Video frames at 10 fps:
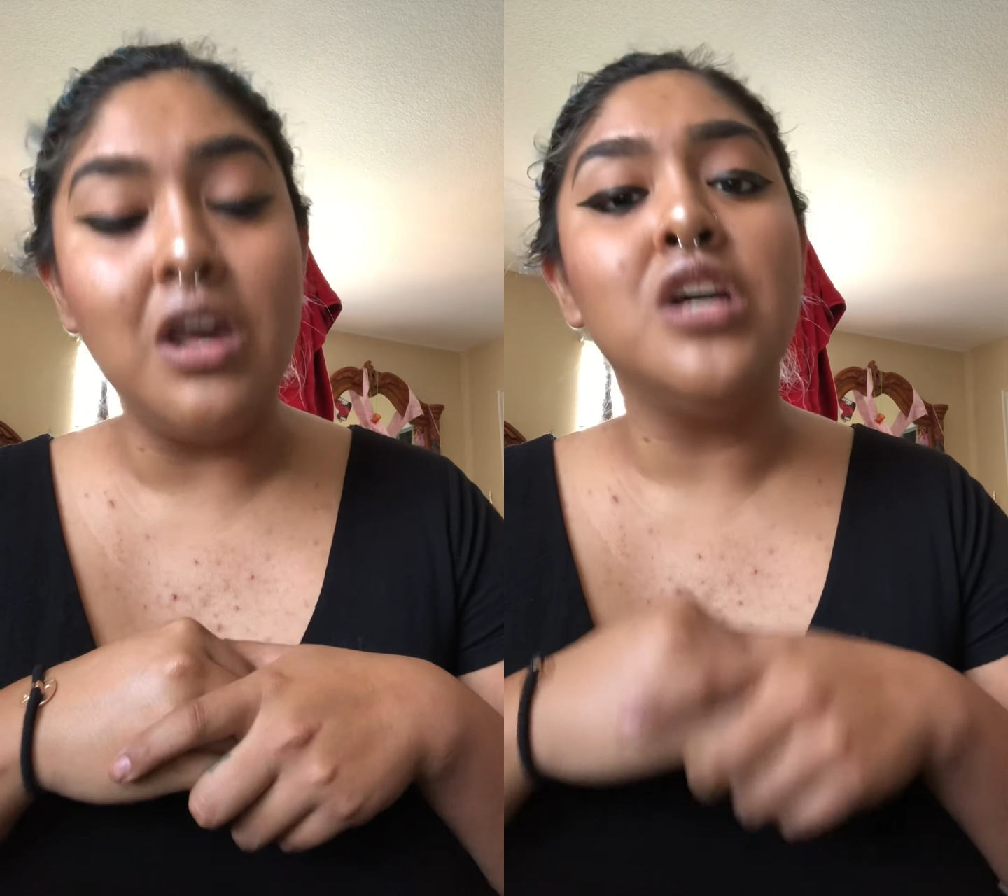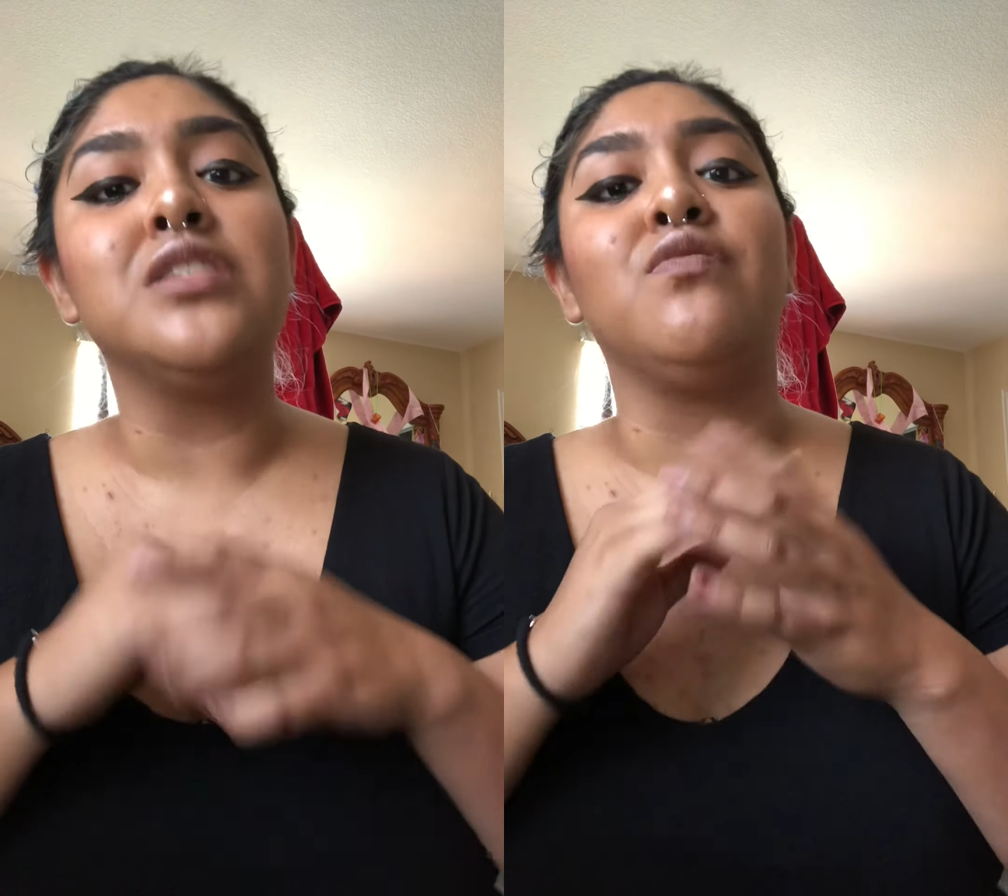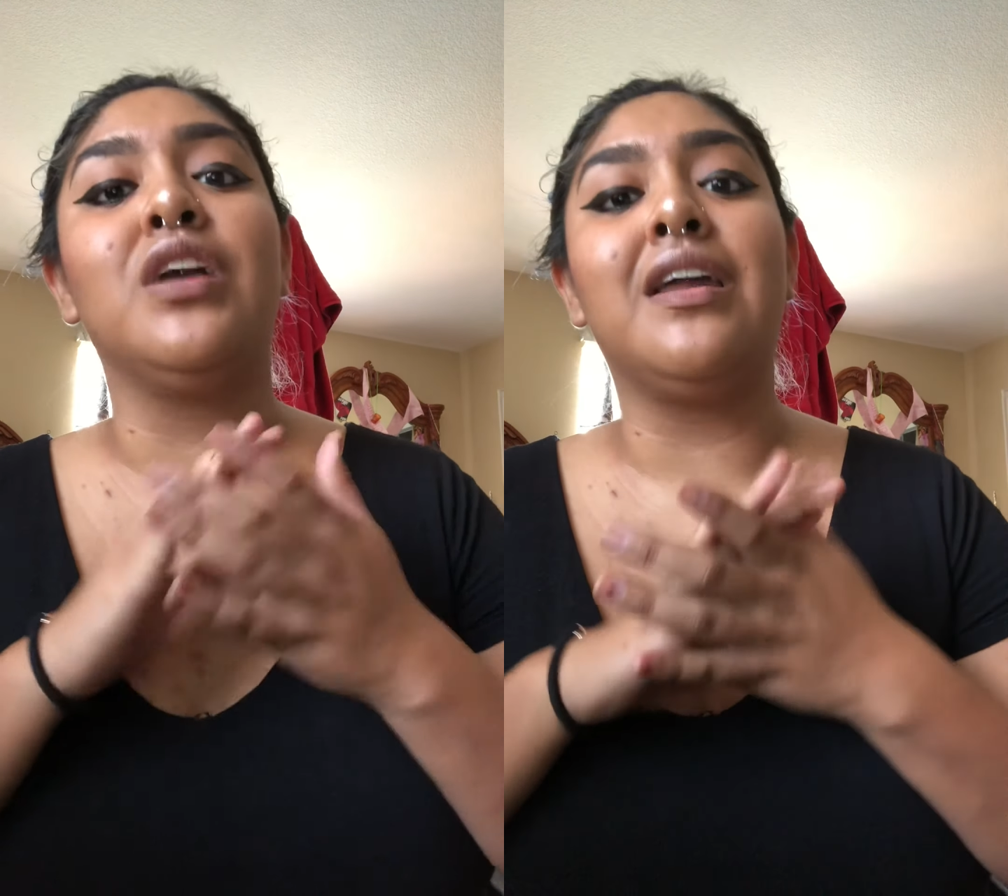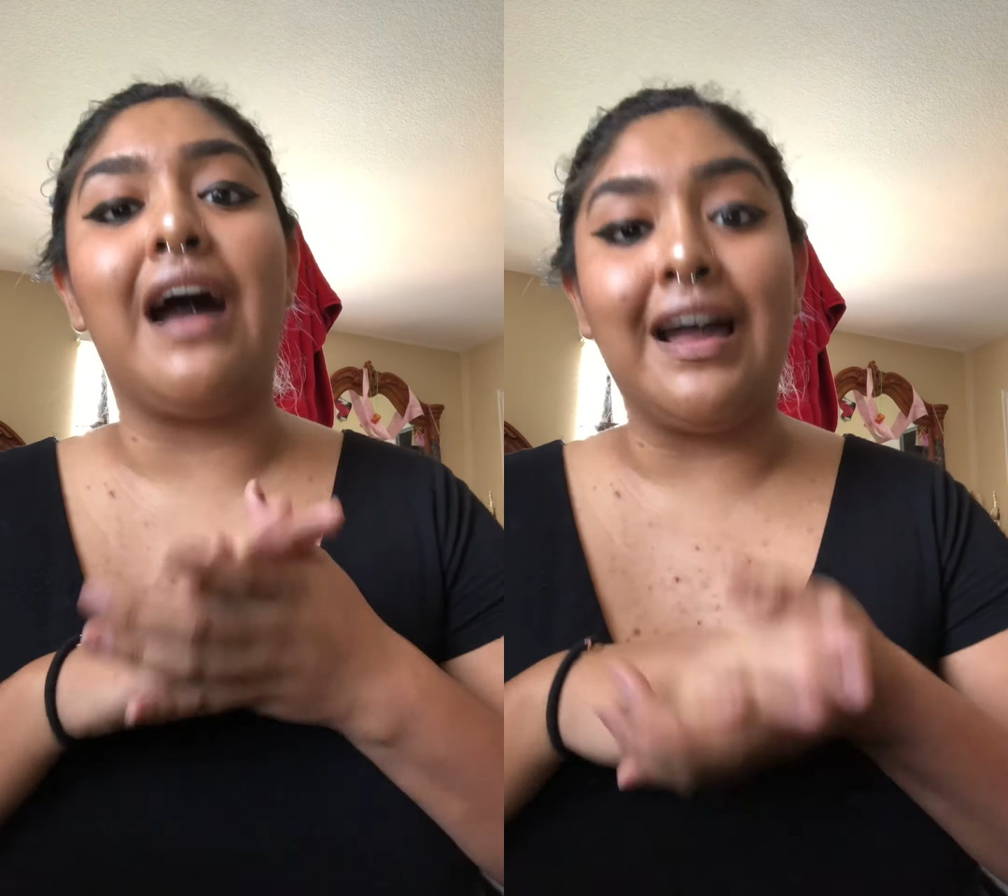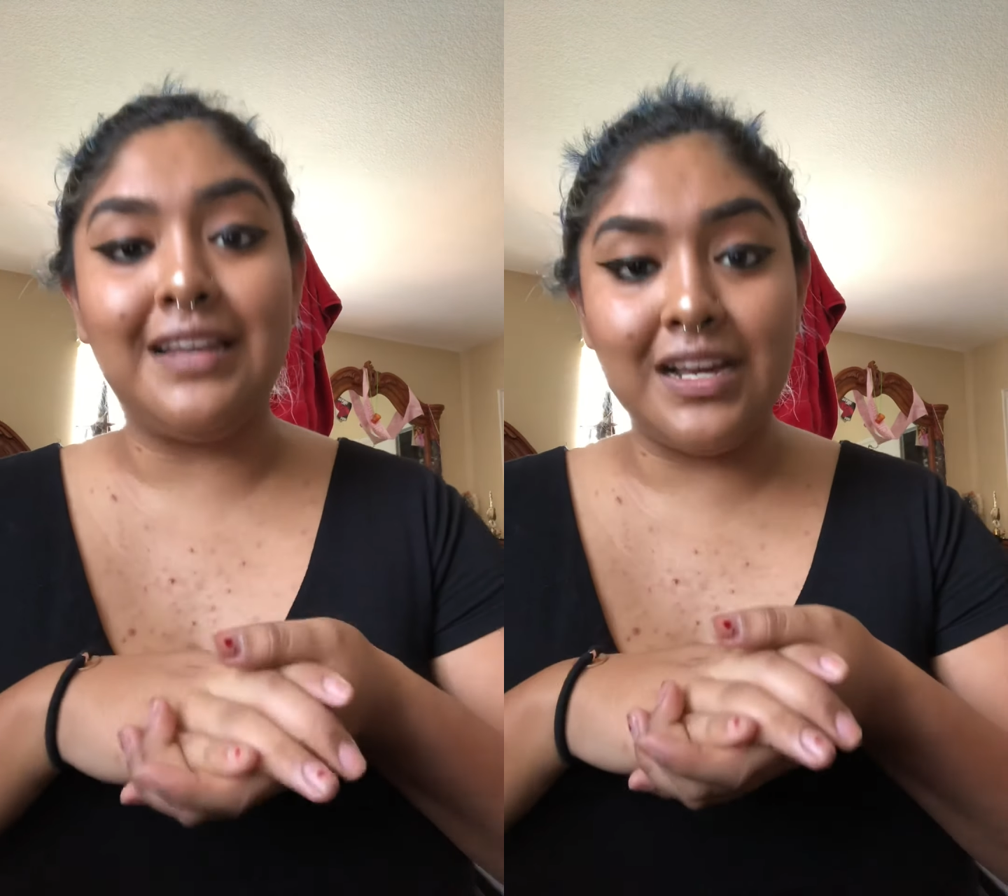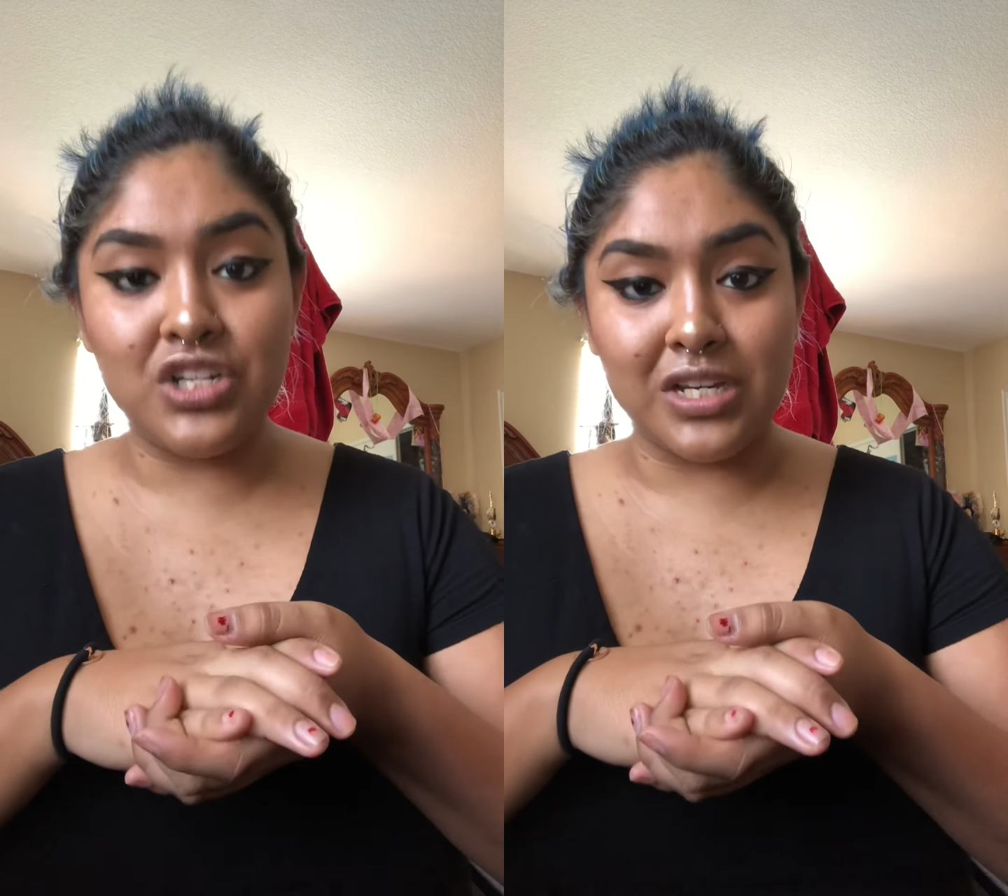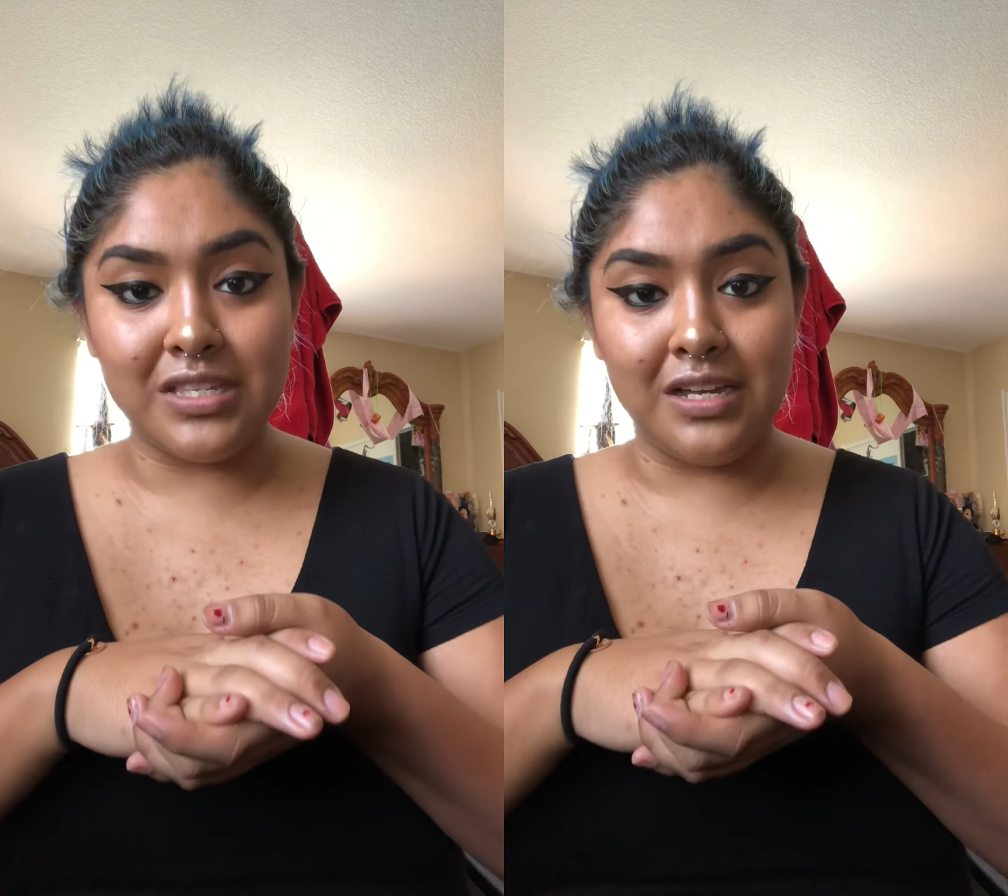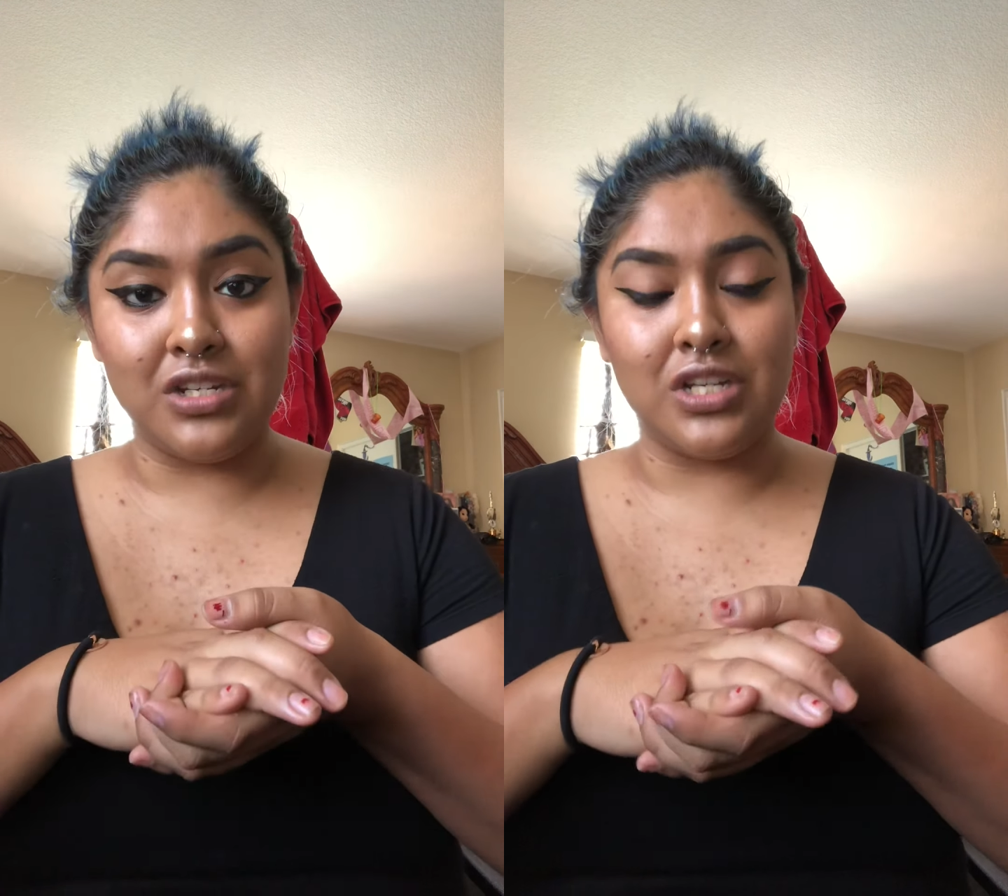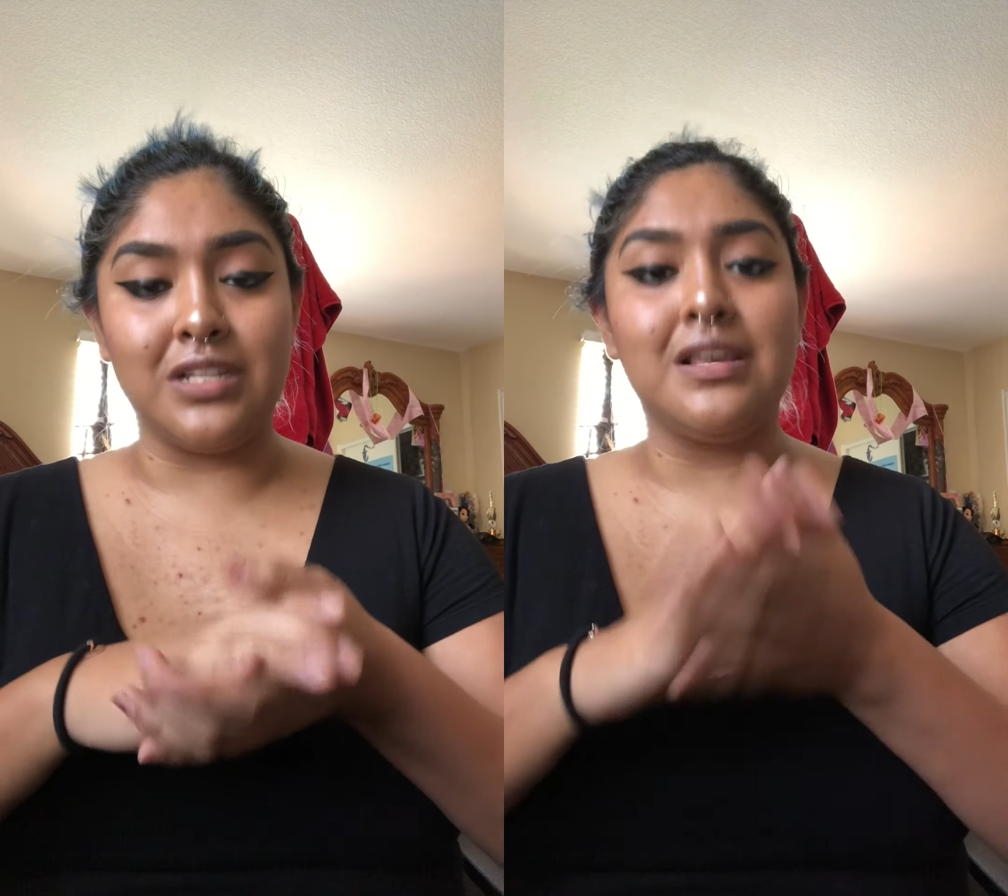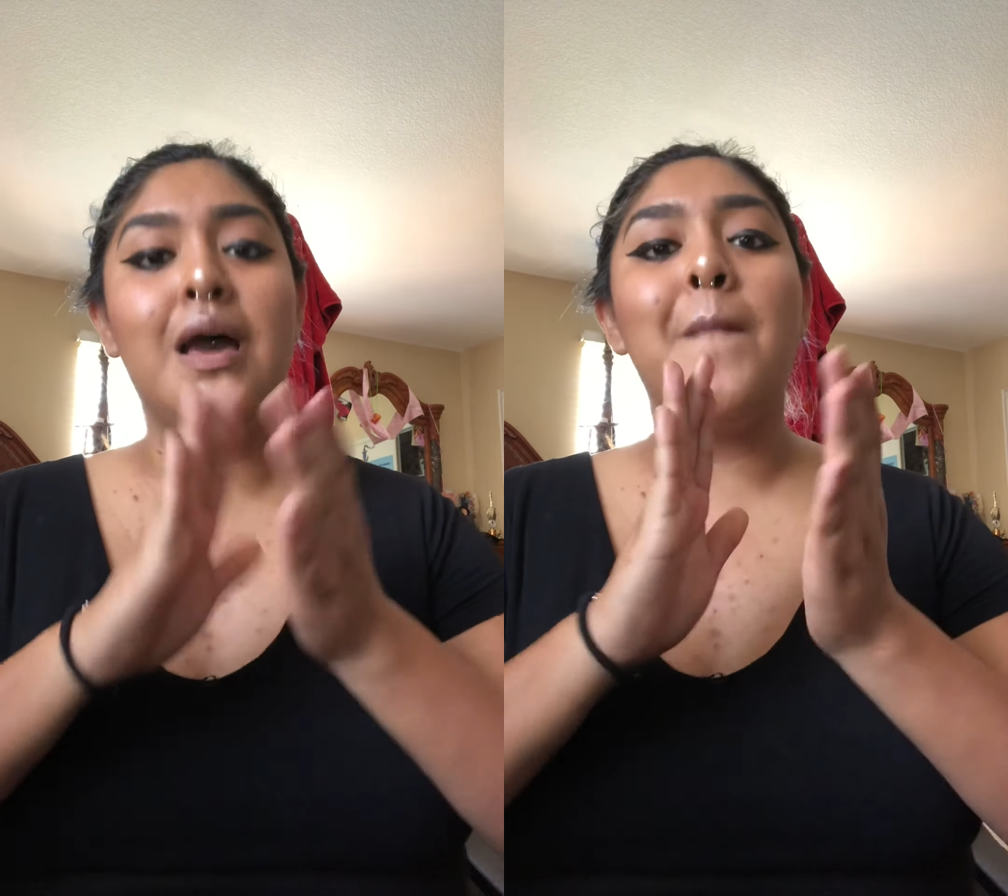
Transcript: So if you get eyelash extensions,